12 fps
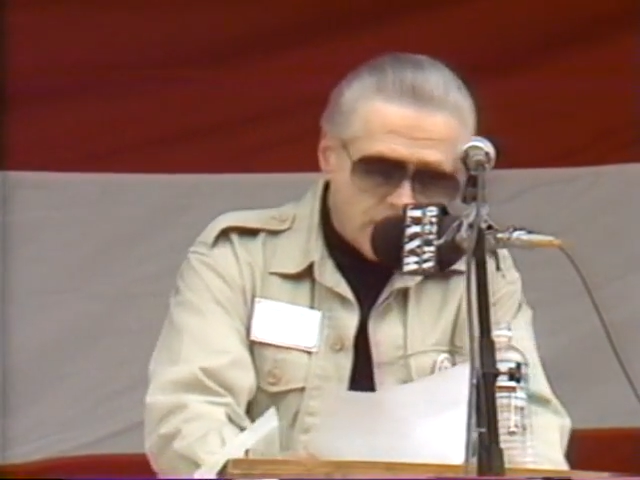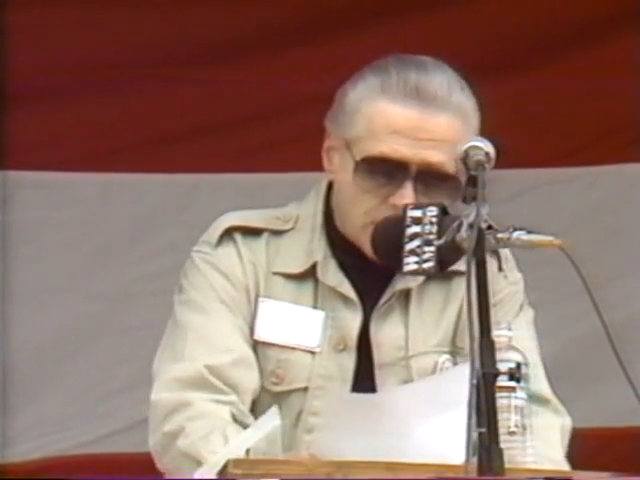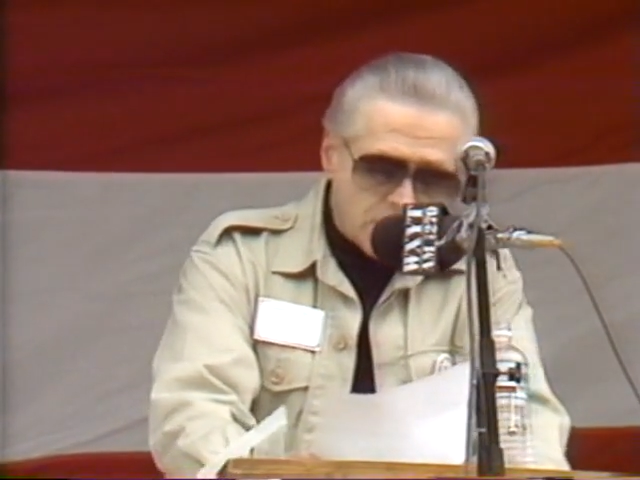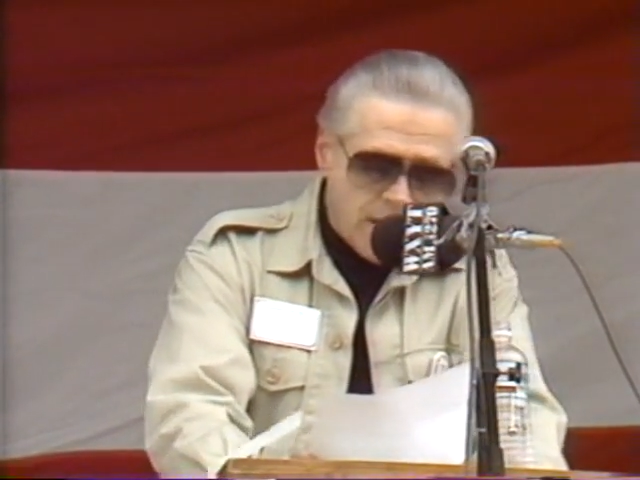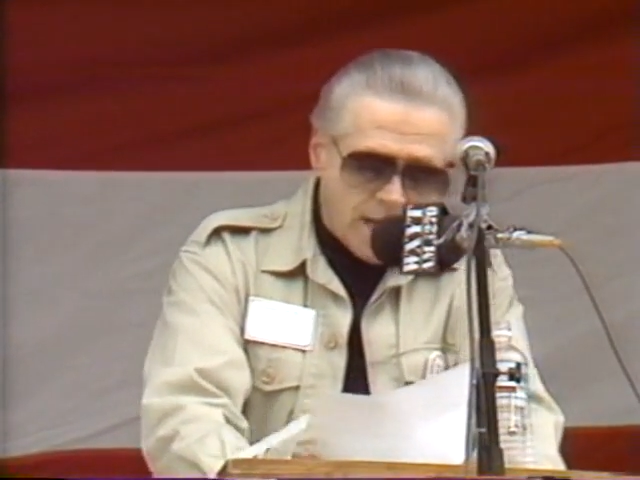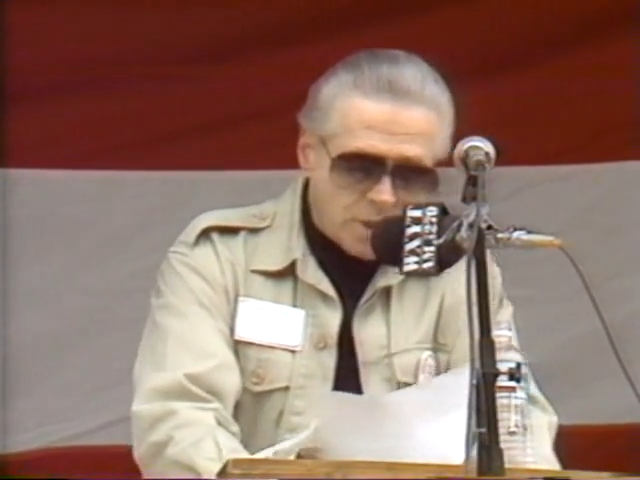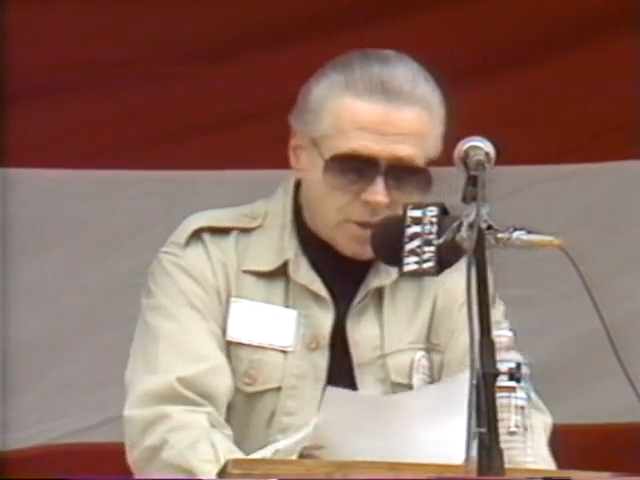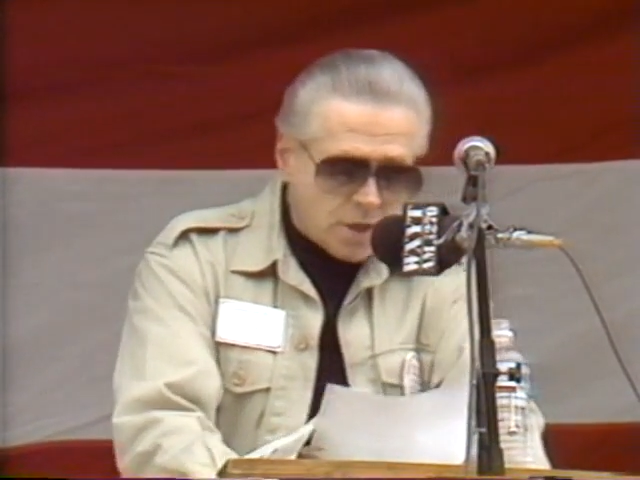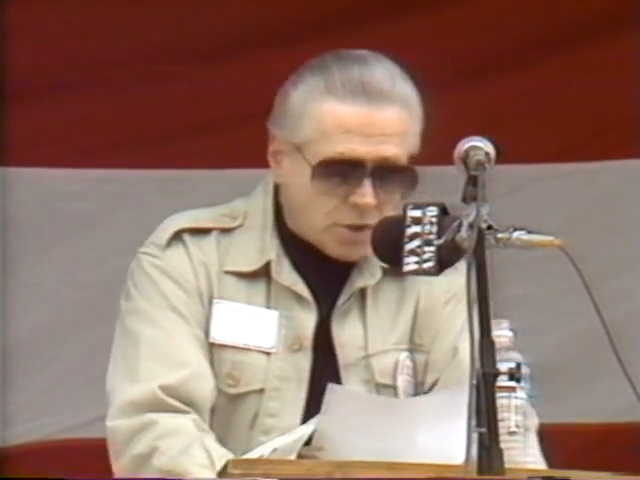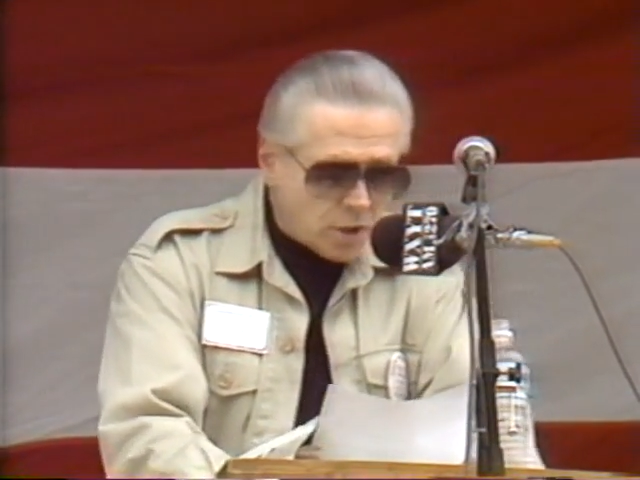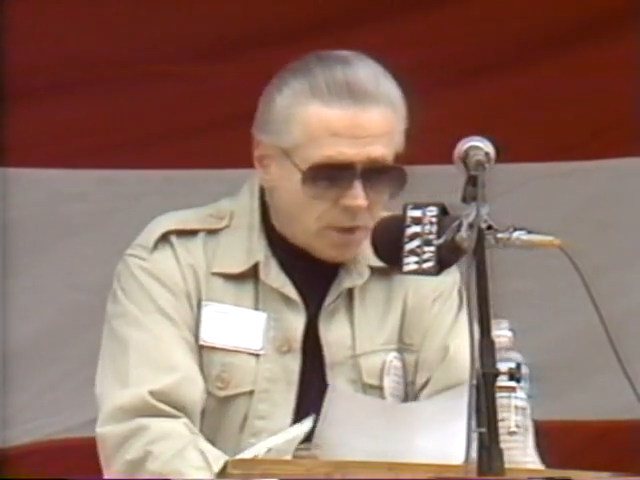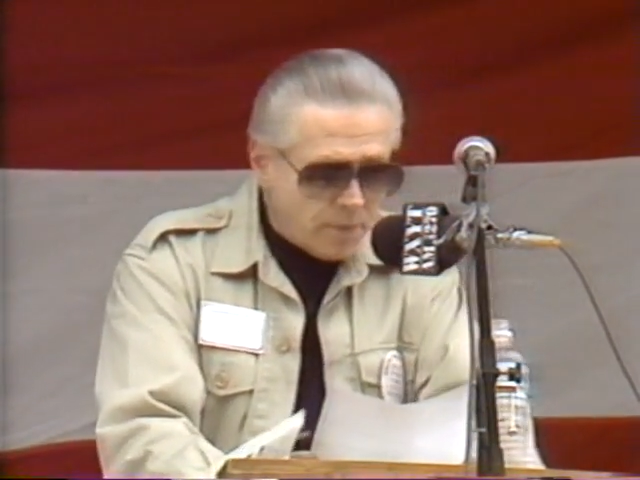in this section,
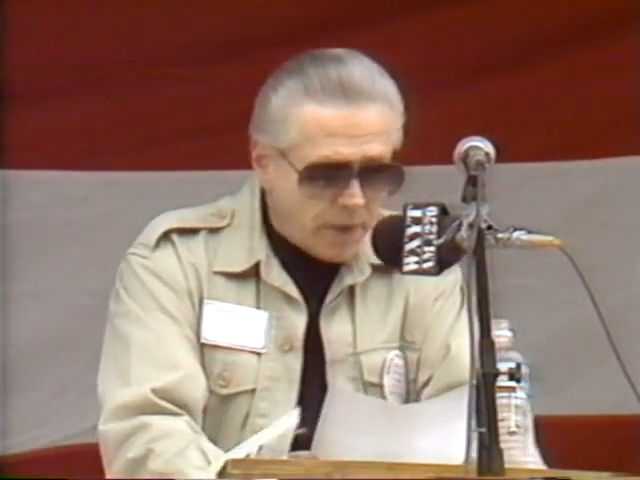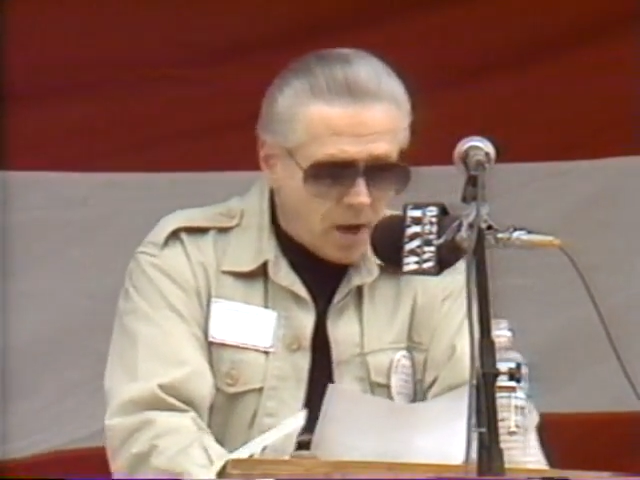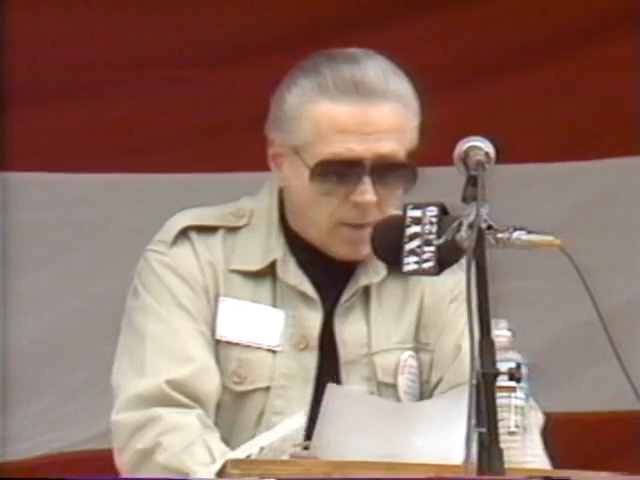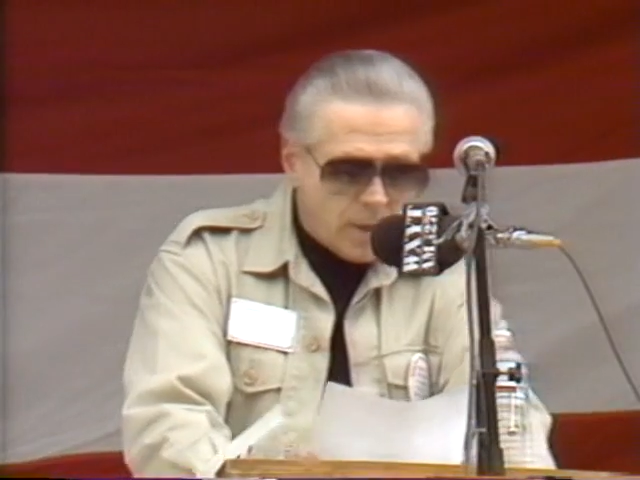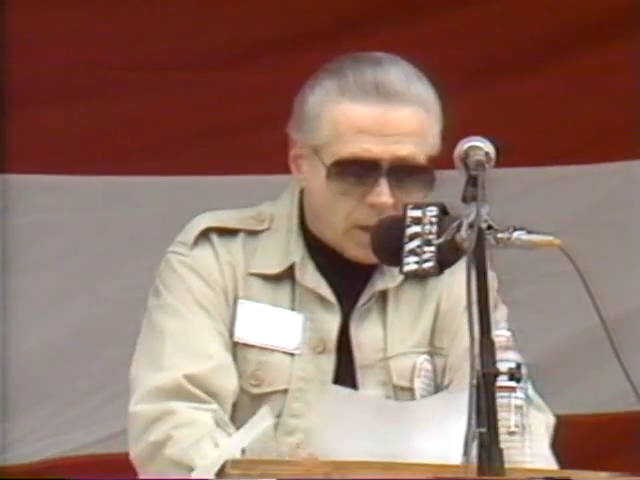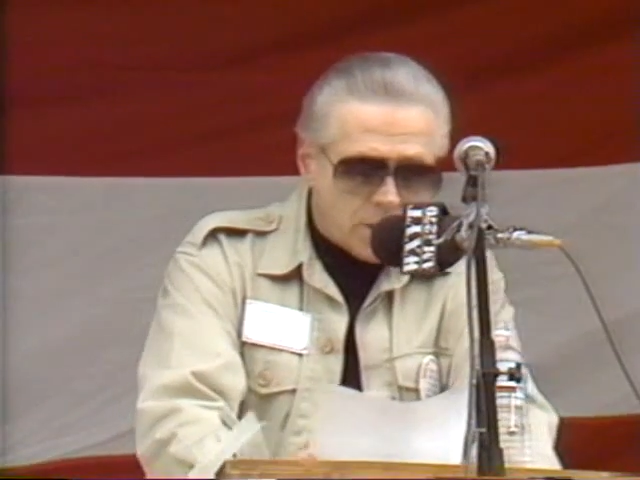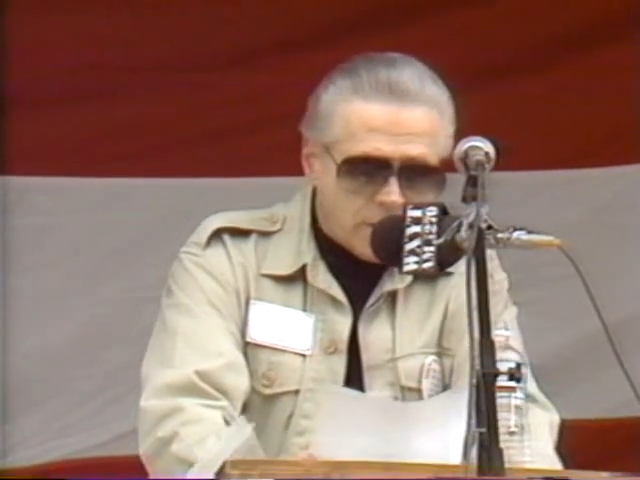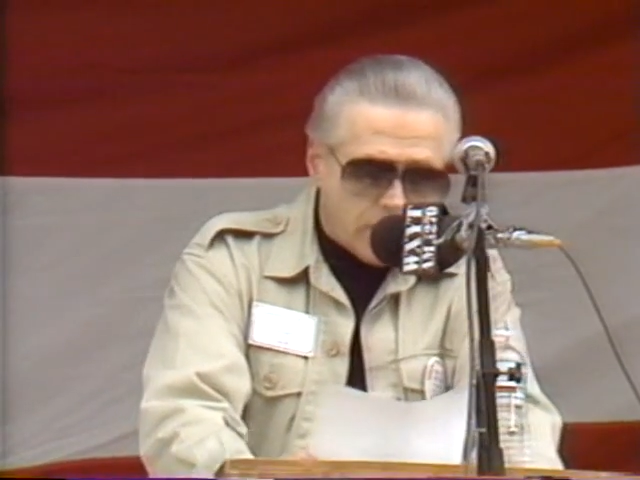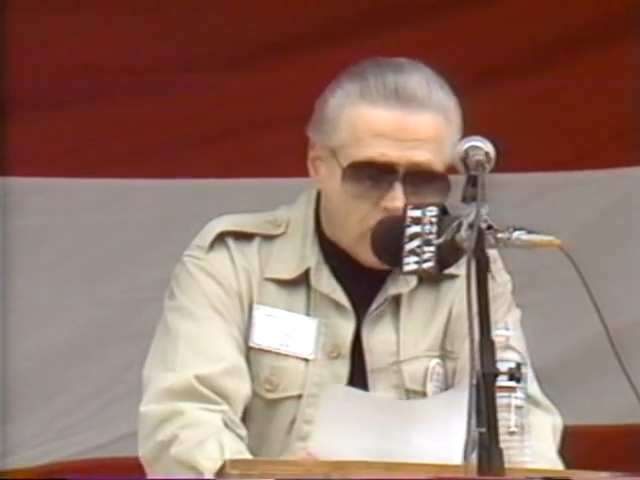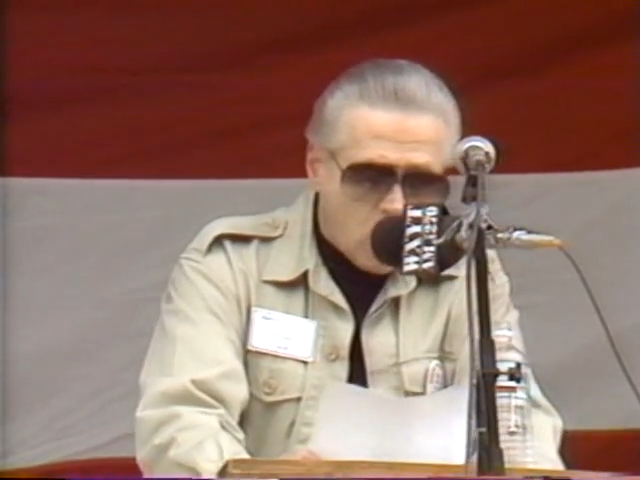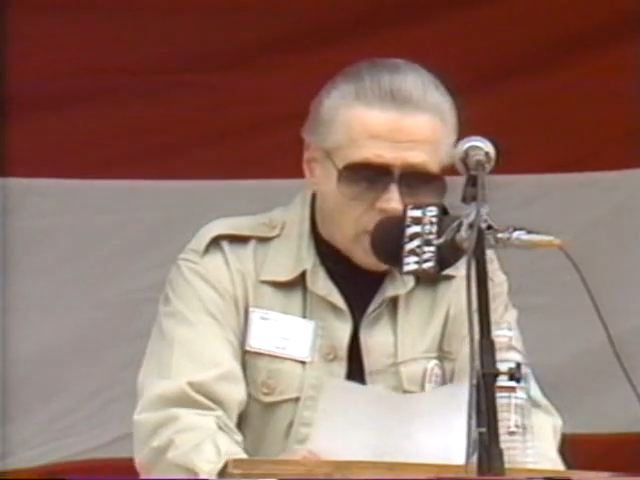the term paramilitary